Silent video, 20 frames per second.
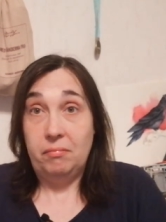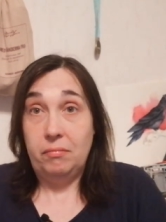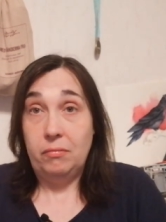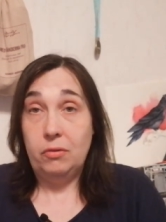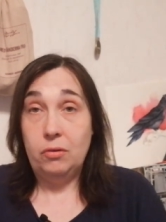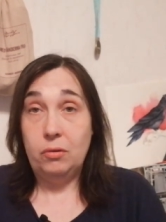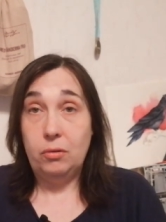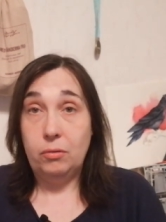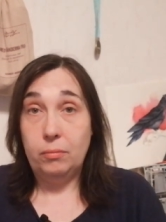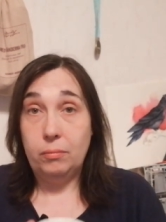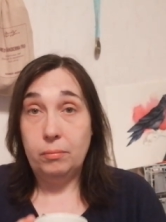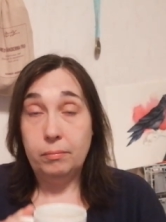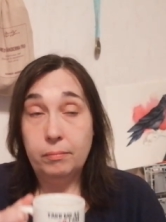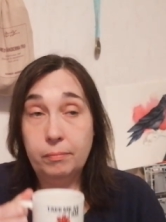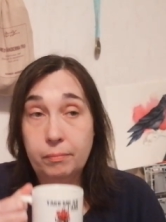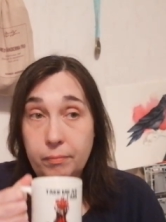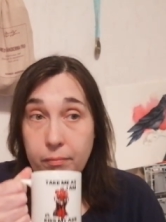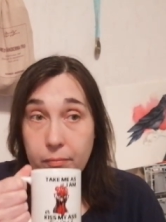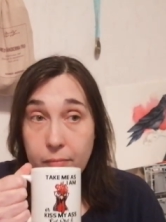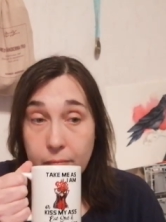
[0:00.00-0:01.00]
So,
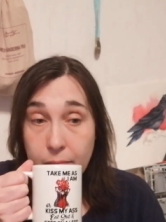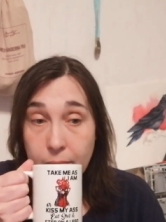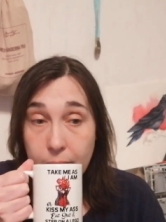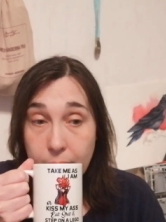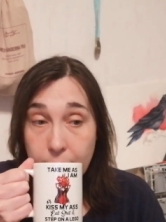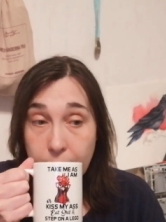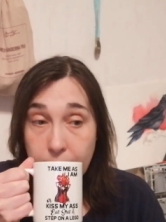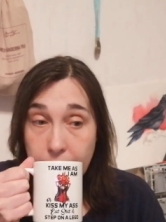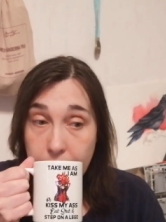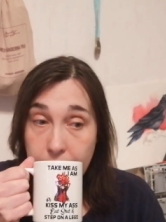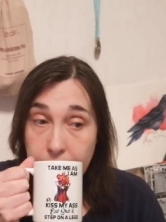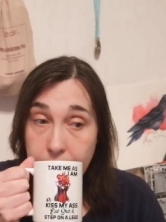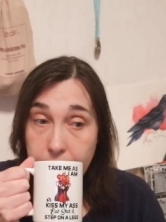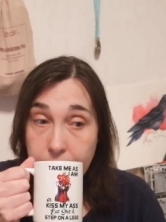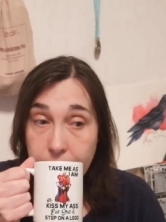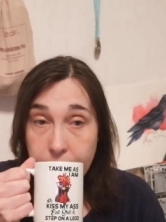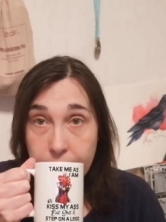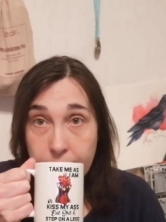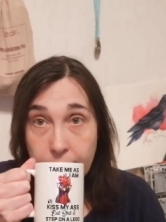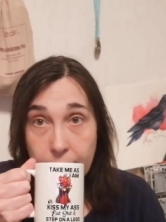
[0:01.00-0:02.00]
but
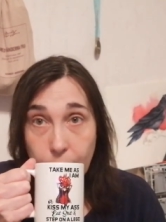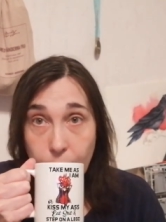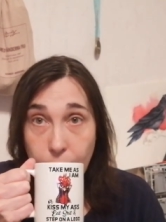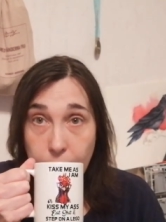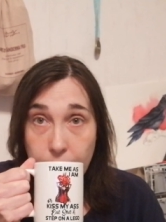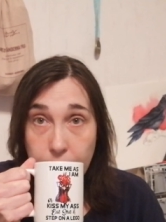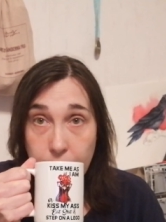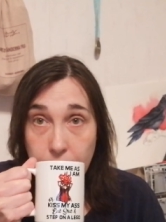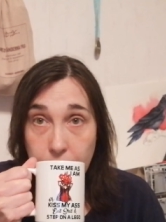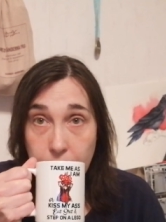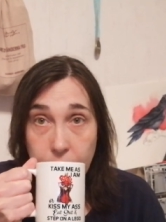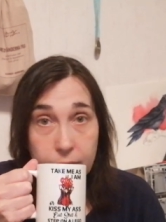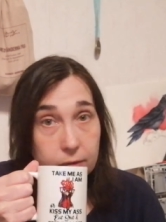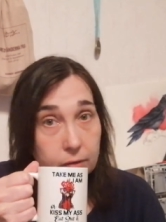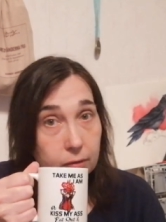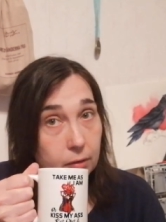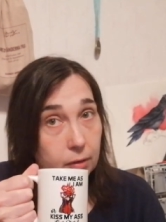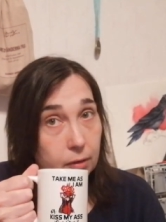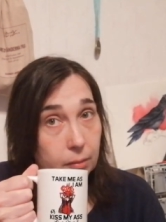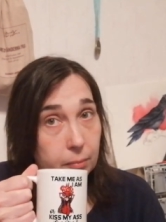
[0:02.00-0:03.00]
I wonder if
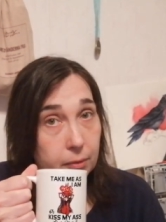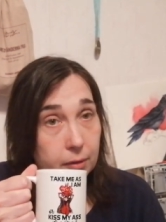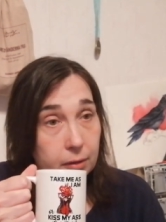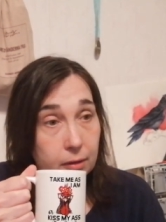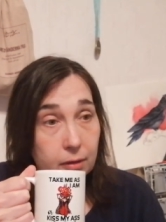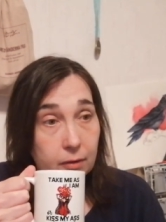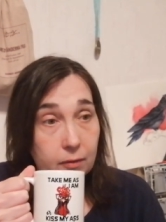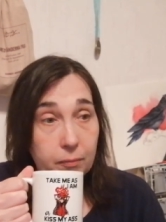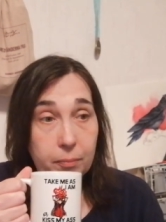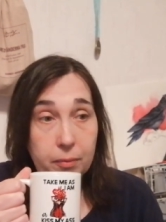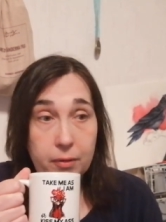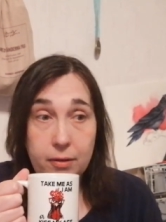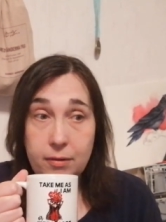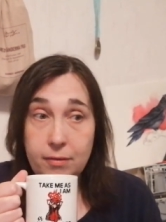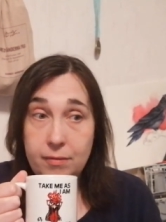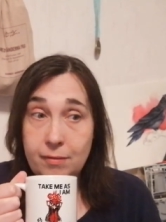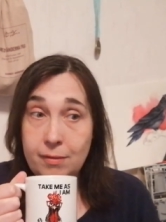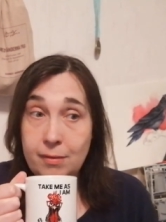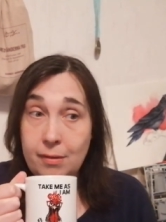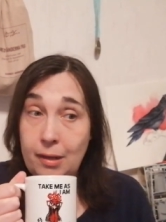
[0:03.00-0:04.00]
it's gonna be enough,
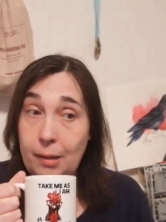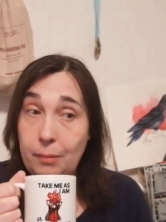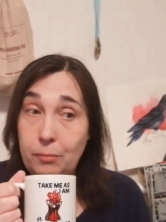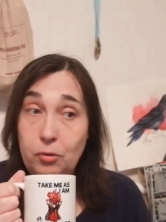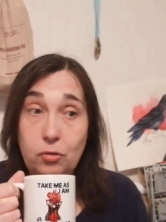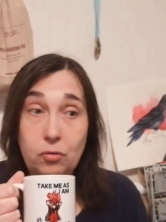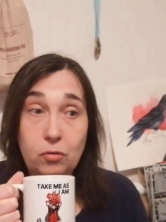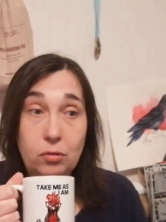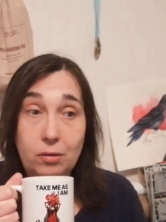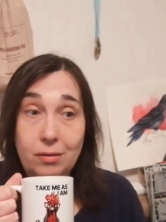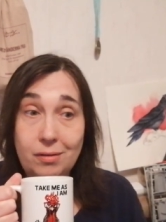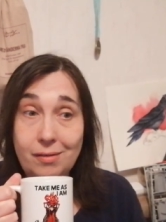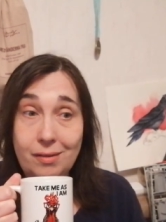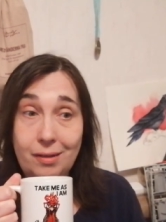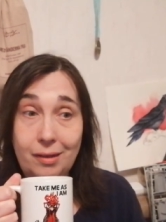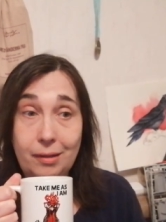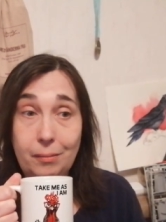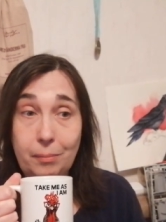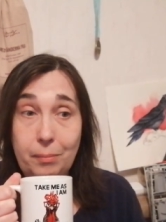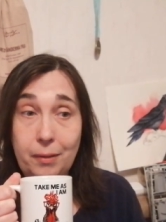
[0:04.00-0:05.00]
because I'm just on the
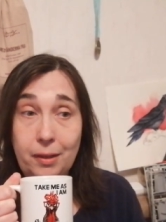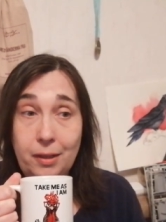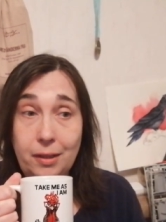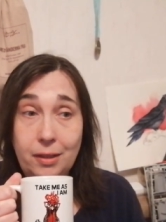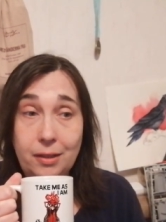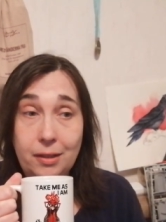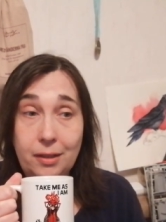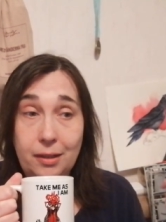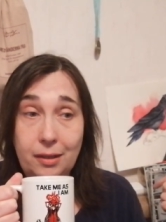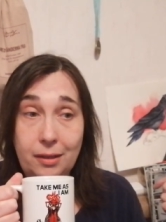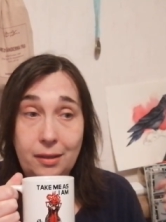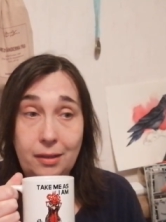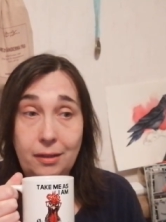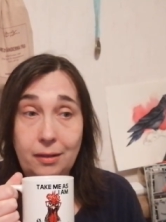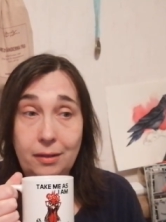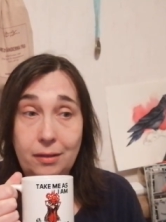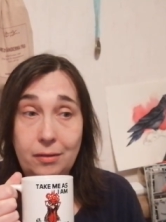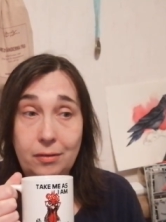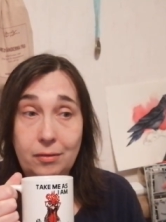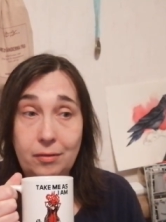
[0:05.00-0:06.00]
second page, and I
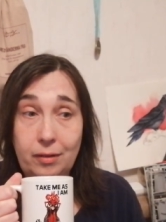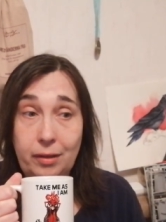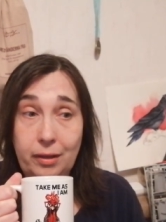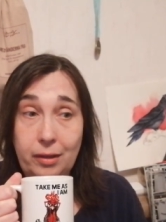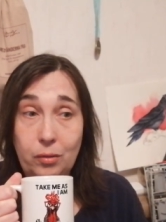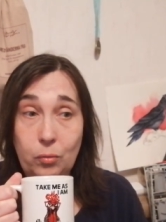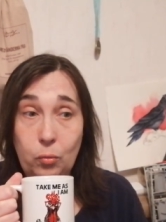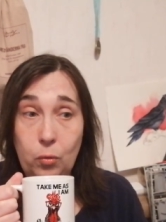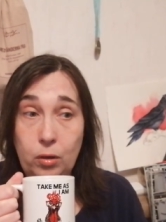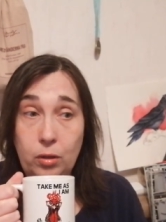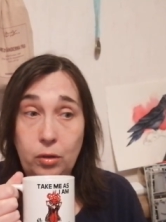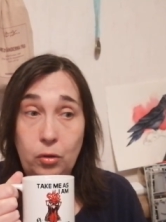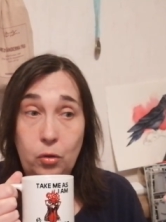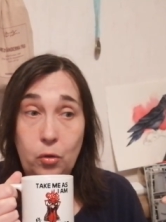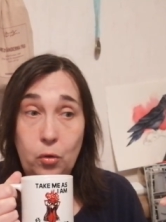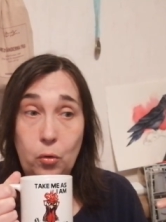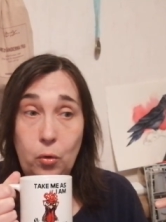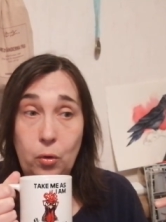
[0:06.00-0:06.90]
think there is like 1, 2,